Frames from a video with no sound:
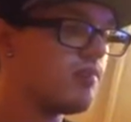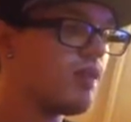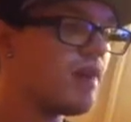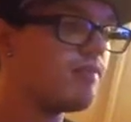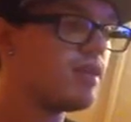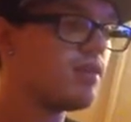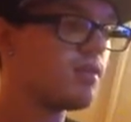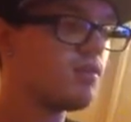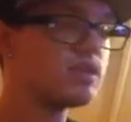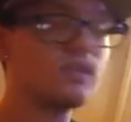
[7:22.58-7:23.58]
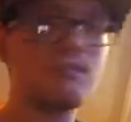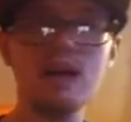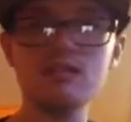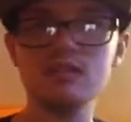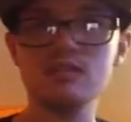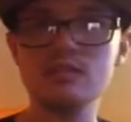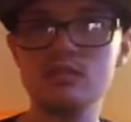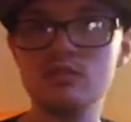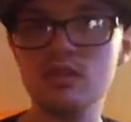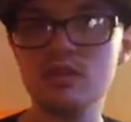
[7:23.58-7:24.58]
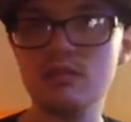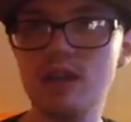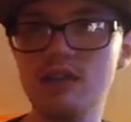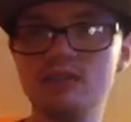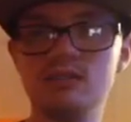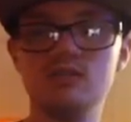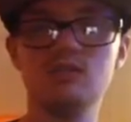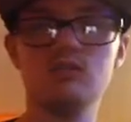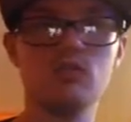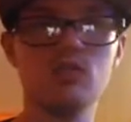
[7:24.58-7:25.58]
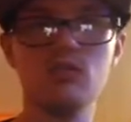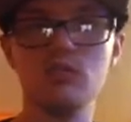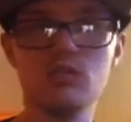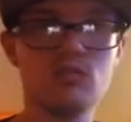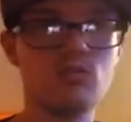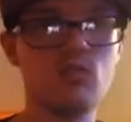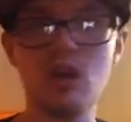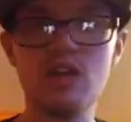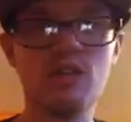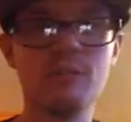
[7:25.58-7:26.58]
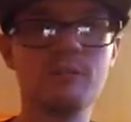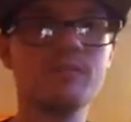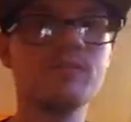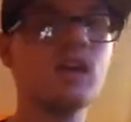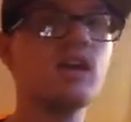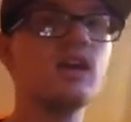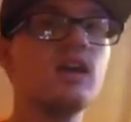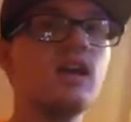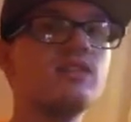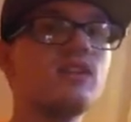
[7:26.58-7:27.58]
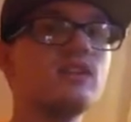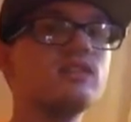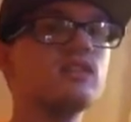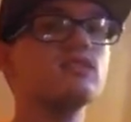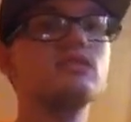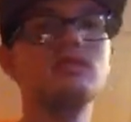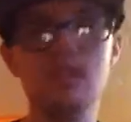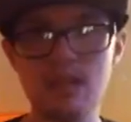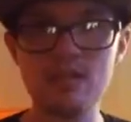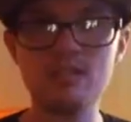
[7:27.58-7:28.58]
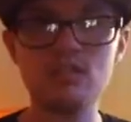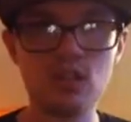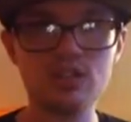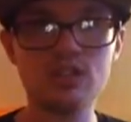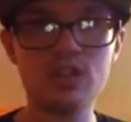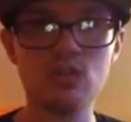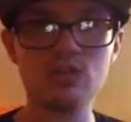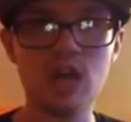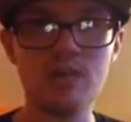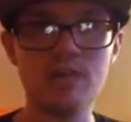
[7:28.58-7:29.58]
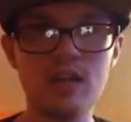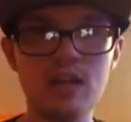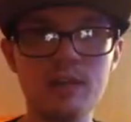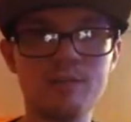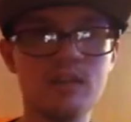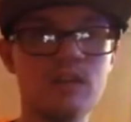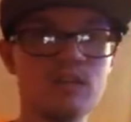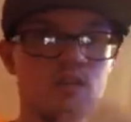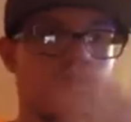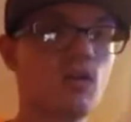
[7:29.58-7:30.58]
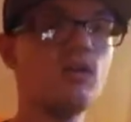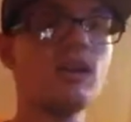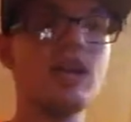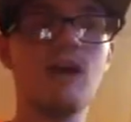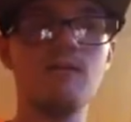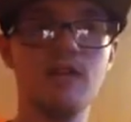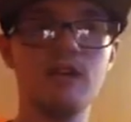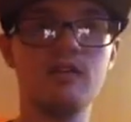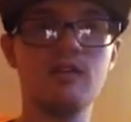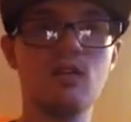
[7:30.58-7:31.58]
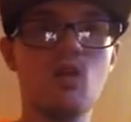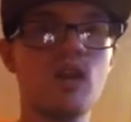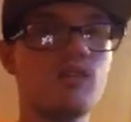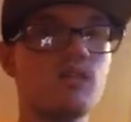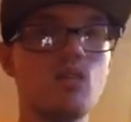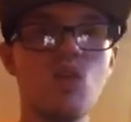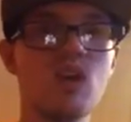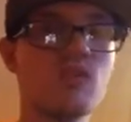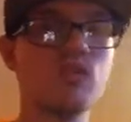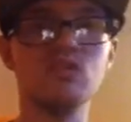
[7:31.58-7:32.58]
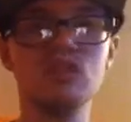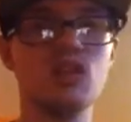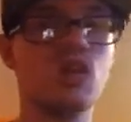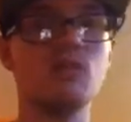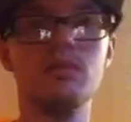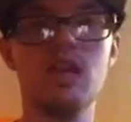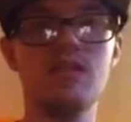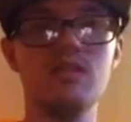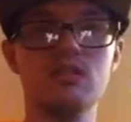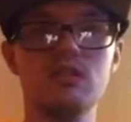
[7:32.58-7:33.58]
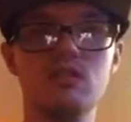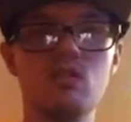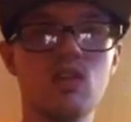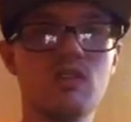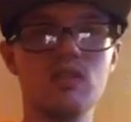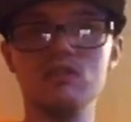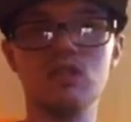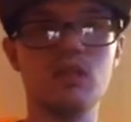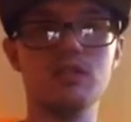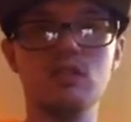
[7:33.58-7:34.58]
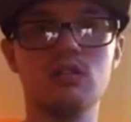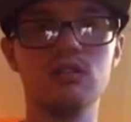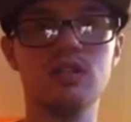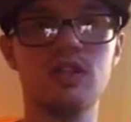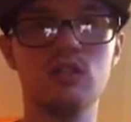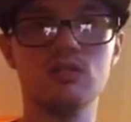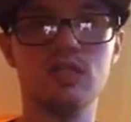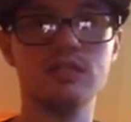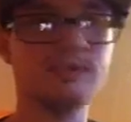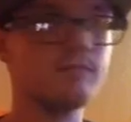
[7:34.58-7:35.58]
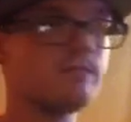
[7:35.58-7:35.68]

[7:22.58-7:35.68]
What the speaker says: Blackbeard was about to join Amaya's little group, whatever. And then until Damon Dark shows up in a Napoleon outfit or whatever those whatever those armies are called in the old days.